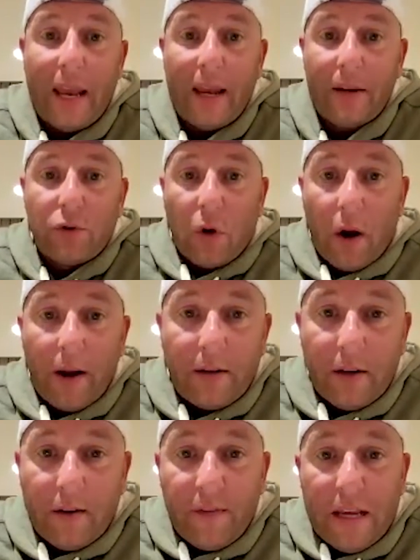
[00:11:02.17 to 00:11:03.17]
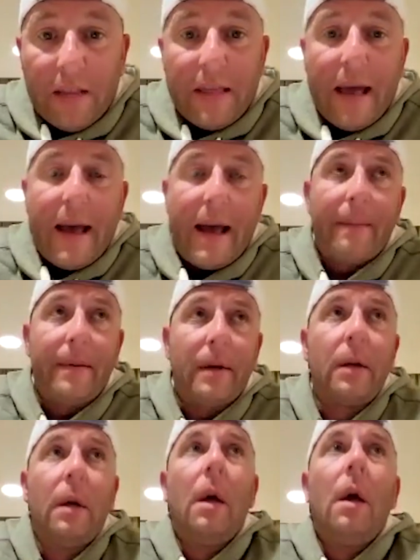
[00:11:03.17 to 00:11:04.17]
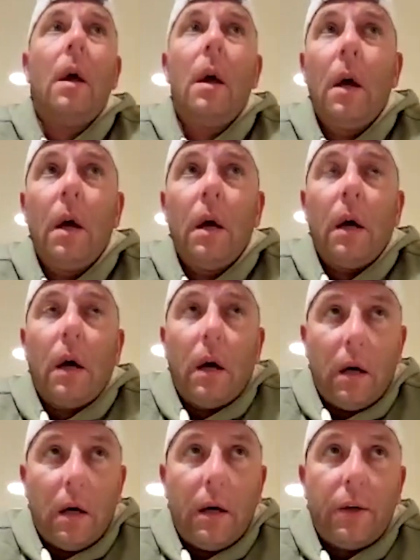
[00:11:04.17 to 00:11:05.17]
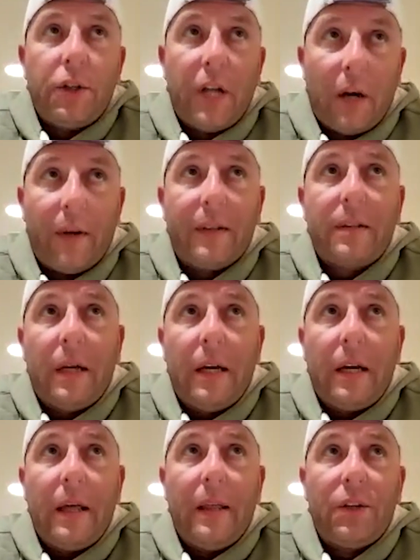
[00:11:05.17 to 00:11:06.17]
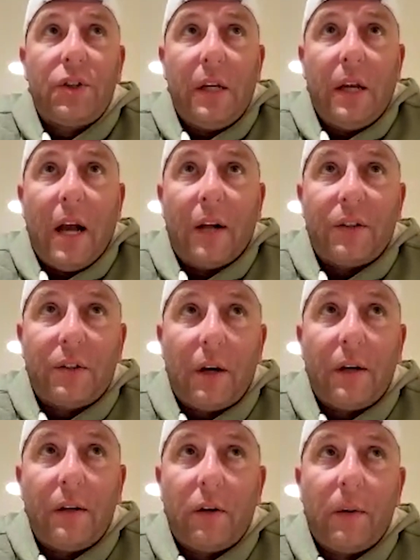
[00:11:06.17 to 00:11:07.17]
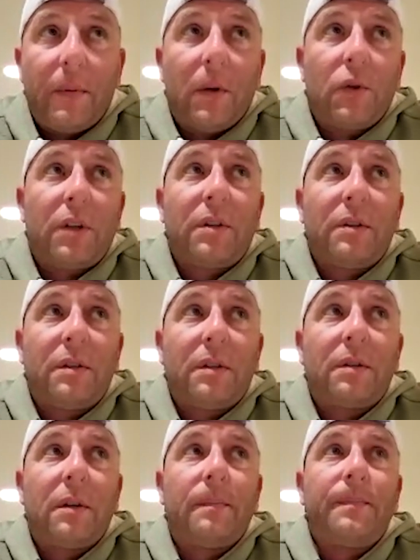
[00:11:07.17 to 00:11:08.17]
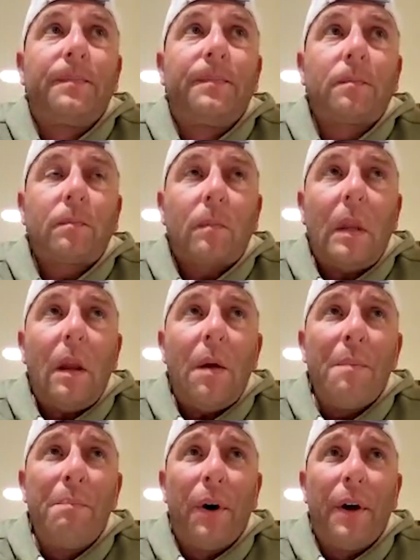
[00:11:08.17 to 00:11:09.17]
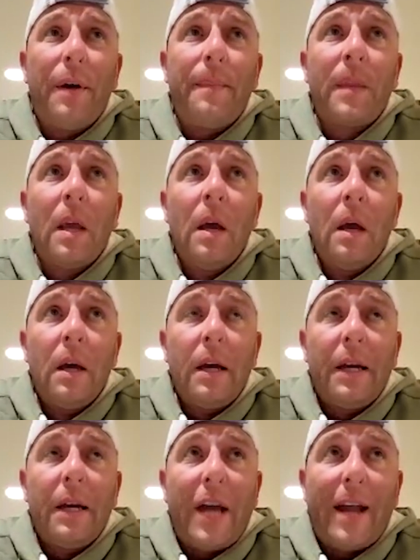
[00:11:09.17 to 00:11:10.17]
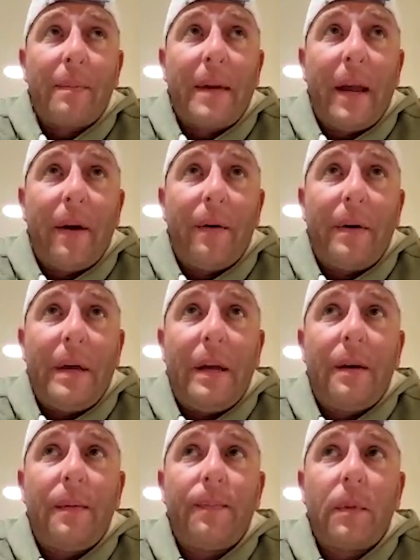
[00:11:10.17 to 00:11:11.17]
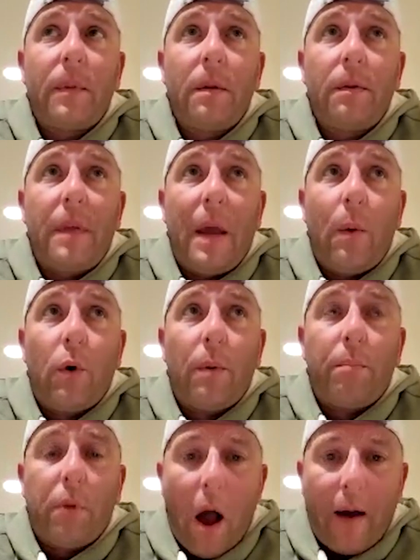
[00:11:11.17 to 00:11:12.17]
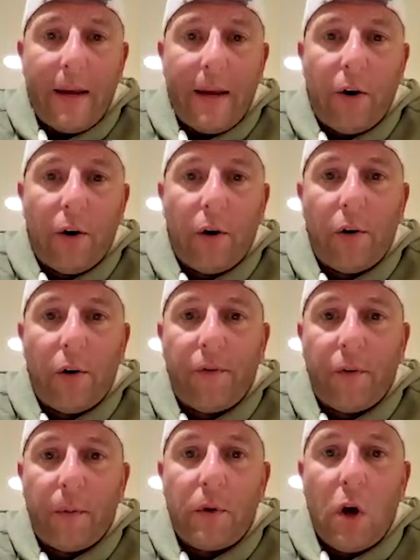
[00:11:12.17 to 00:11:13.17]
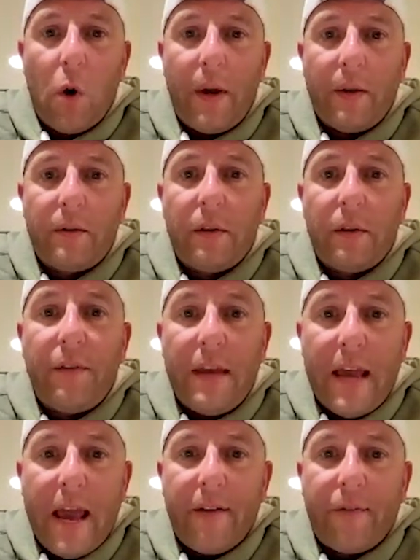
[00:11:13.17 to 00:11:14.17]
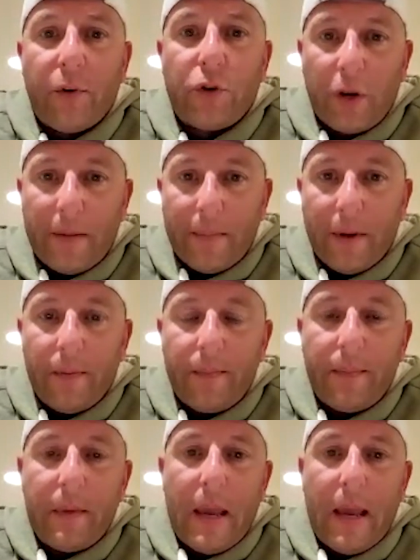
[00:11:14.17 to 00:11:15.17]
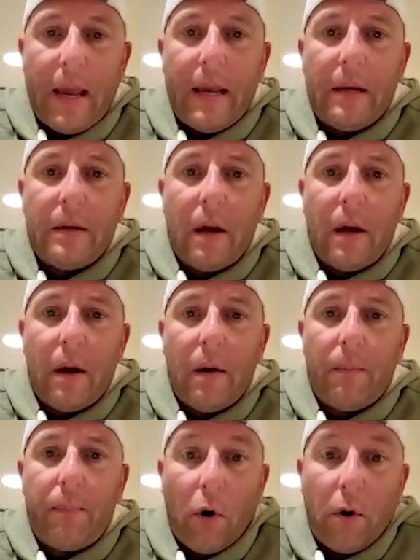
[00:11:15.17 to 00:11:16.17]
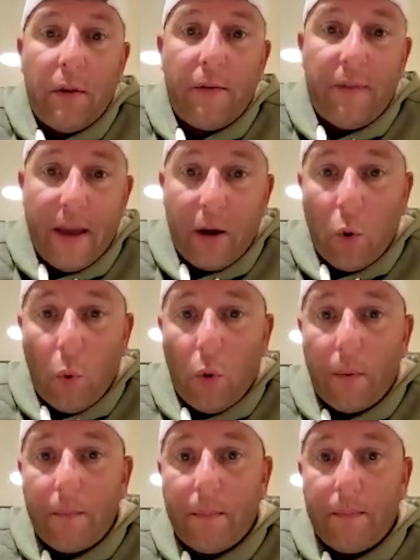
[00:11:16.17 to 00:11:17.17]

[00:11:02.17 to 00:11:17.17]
and trying to feed that habit. She got arrested, and then she got stuck in the criminal justice system. But in Chatham County, they were blocking her from going to the VA for treatment. And part of the vet court